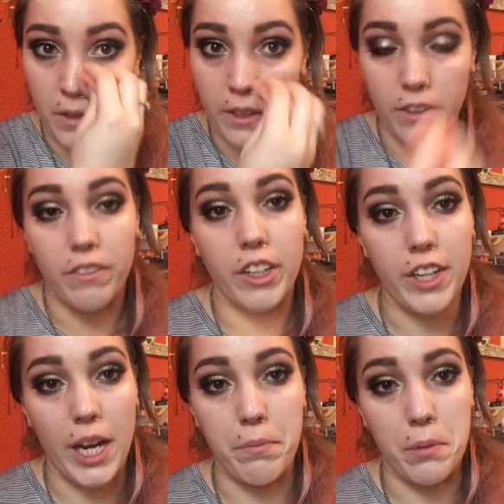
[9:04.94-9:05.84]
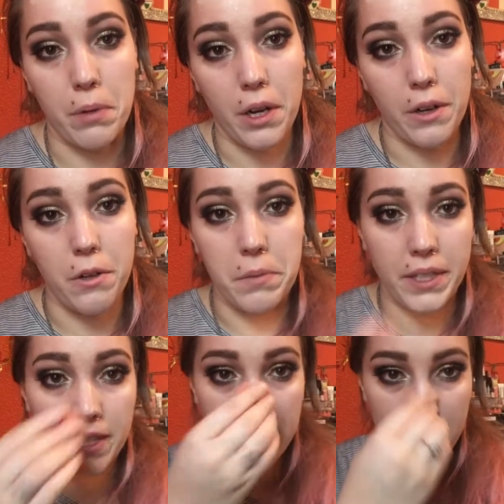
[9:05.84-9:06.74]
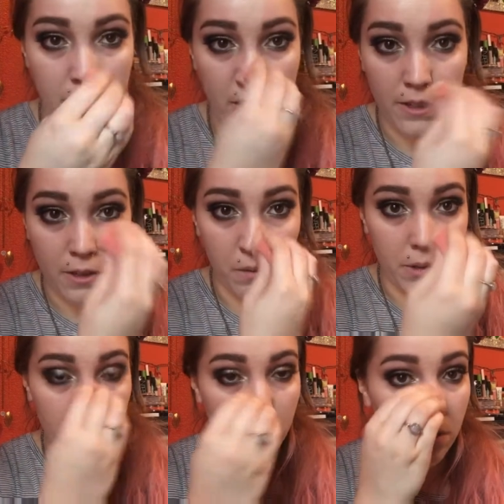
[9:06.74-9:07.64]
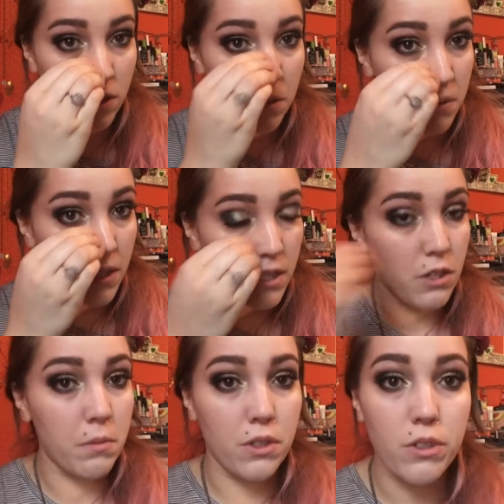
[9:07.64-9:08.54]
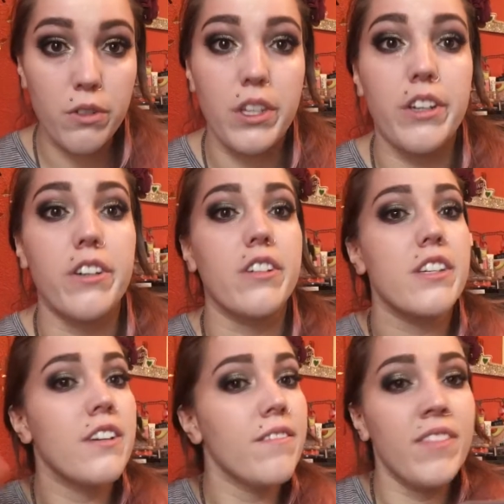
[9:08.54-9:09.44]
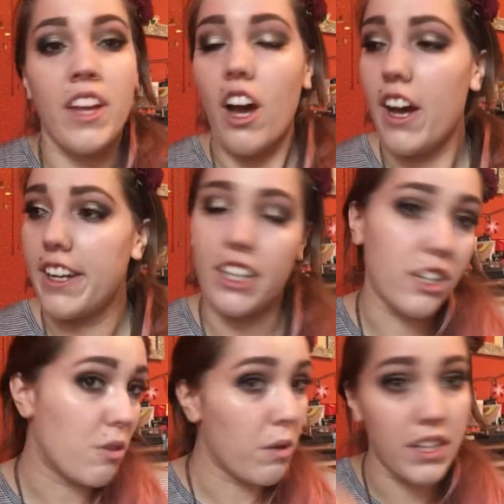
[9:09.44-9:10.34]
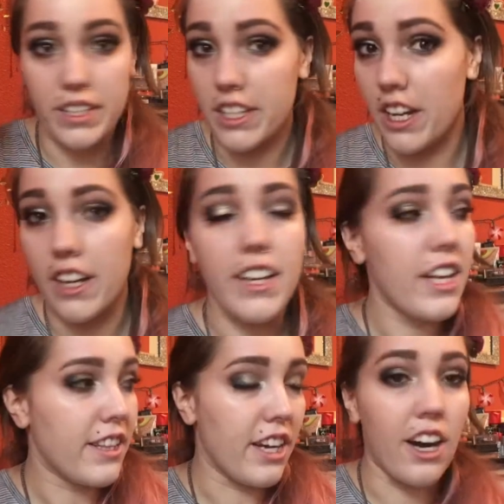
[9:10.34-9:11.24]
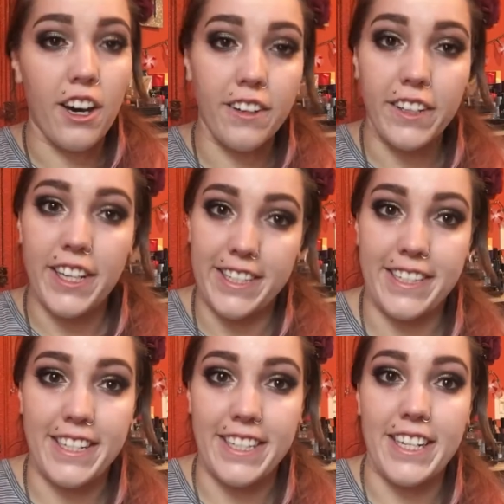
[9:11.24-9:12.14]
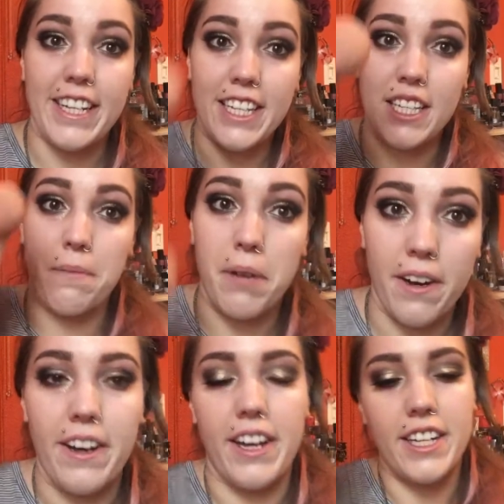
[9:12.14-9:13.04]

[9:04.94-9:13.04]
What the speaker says: you know, very apropos because it is almost Christmas, it's almost New Year's, Hanukkah, Kwanzaa, the holiday season is upon